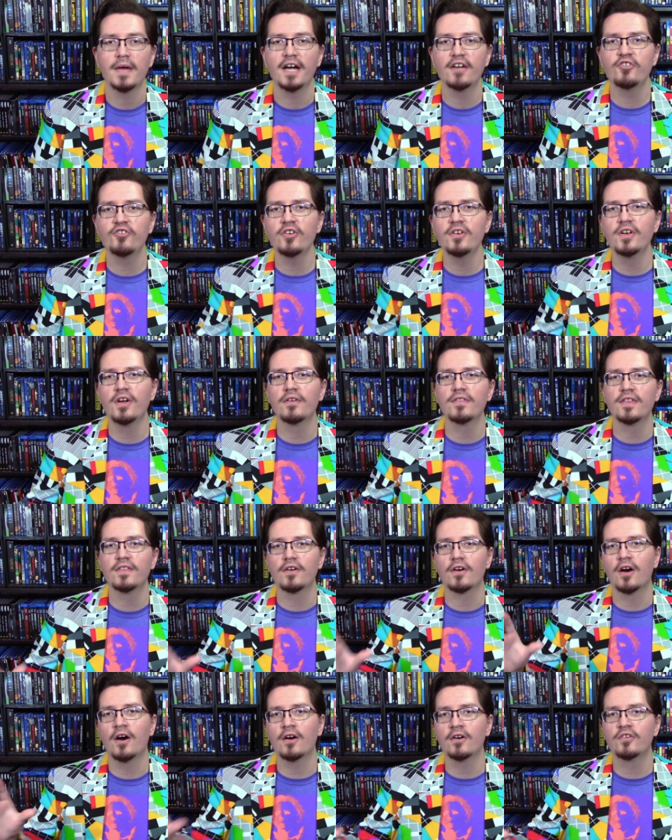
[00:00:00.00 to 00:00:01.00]
I should note that
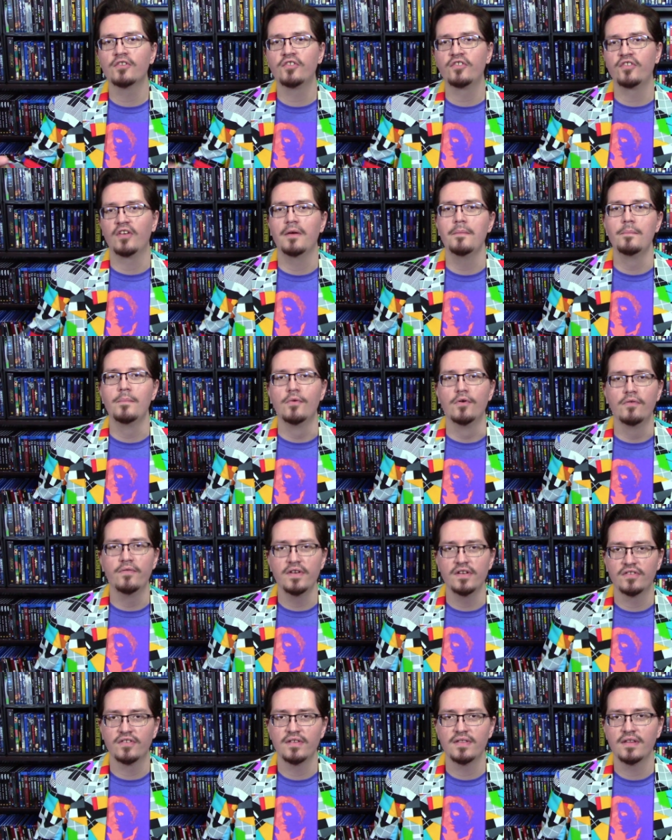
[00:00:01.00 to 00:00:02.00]
there are some
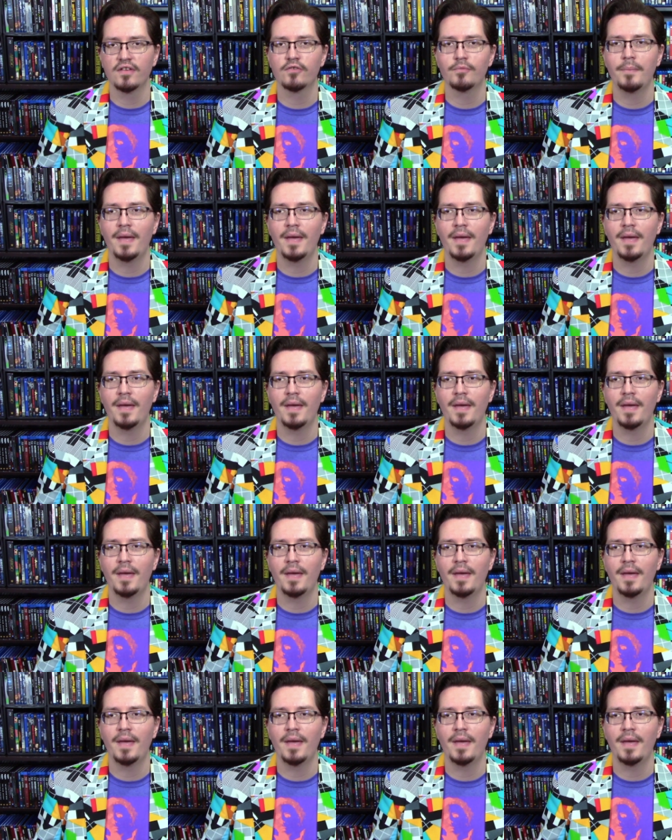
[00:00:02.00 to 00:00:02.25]
movies in this